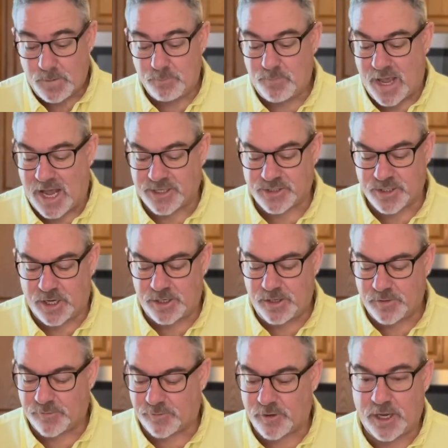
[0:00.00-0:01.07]
Pass it on to
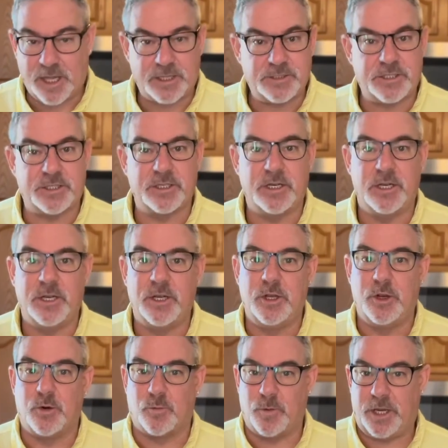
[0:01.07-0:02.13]
your friends.
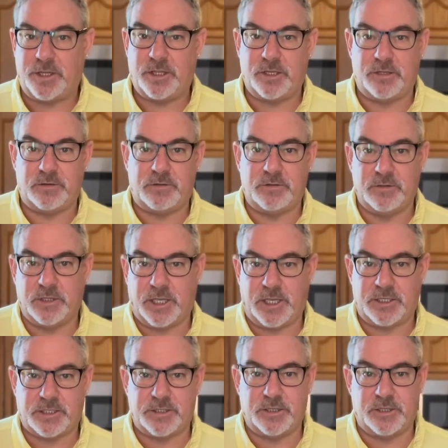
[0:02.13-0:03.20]
Read the
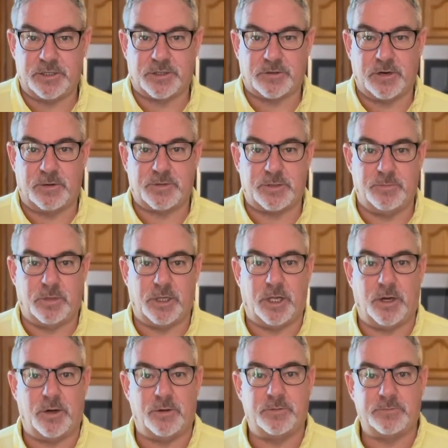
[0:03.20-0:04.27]
links in the description
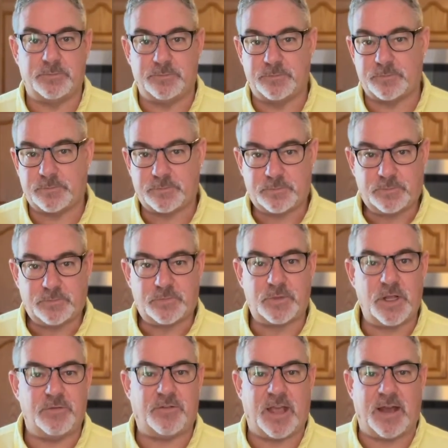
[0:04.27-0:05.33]
below.
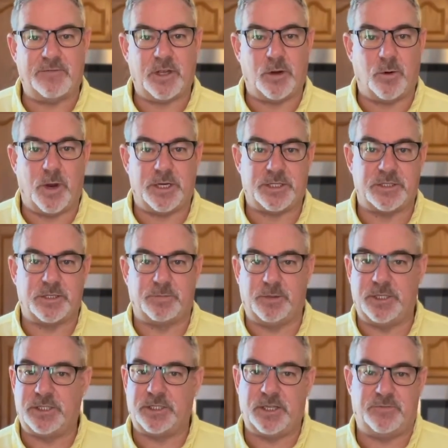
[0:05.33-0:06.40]
If you have any questions,
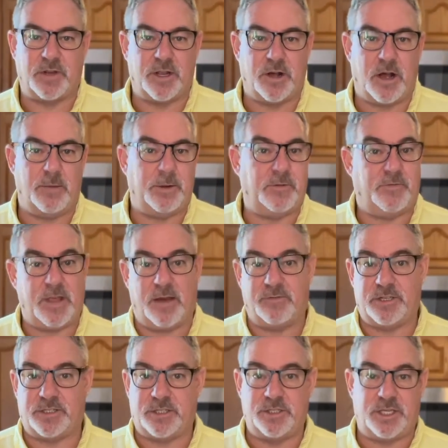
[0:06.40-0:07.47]
please leave a comment. If you have any
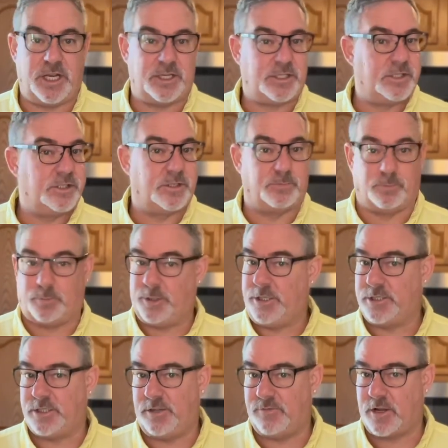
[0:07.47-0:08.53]
suggestions,
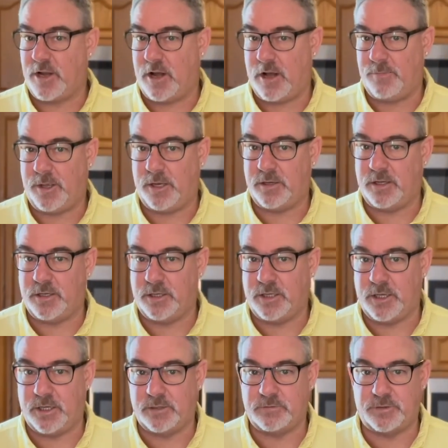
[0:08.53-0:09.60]
please leave a comment in
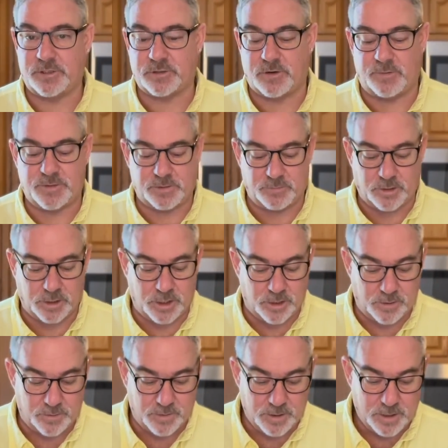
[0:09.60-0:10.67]
the description
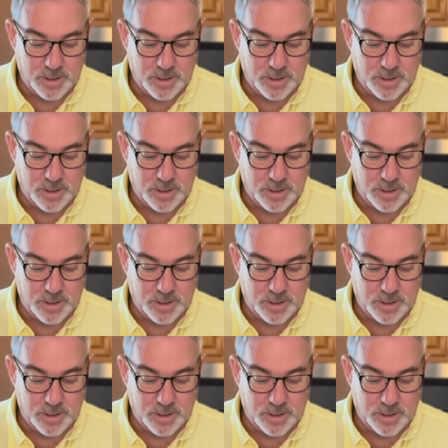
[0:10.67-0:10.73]
below.